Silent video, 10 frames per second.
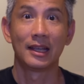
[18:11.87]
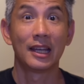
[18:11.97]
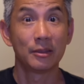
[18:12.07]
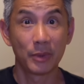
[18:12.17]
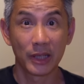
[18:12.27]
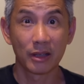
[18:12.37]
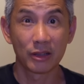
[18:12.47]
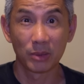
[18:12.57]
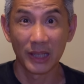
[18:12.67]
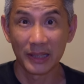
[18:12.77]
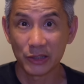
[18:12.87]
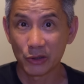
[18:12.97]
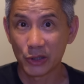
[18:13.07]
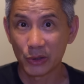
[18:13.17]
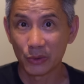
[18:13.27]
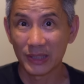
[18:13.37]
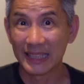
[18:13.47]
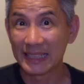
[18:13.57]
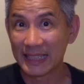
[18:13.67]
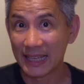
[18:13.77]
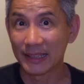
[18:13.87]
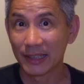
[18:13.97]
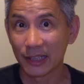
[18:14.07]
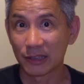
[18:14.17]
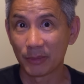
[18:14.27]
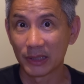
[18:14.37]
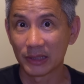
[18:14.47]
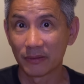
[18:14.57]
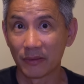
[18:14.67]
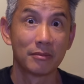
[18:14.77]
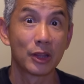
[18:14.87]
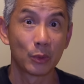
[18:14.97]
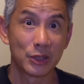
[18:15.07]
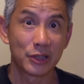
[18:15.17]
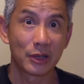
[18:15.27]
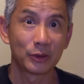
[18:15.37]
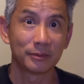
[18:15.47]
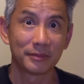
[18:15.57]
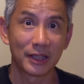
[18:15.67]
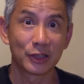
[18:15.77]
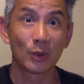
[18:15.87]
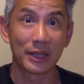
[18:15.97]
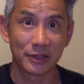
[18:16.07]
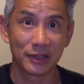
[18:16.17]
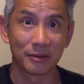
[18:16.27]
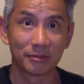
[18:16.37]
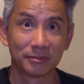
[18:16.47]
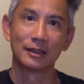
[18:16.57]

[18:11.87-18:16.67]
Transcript: And depending on the plan that you choose, it can get expensive. Though in general, it's quite cheap.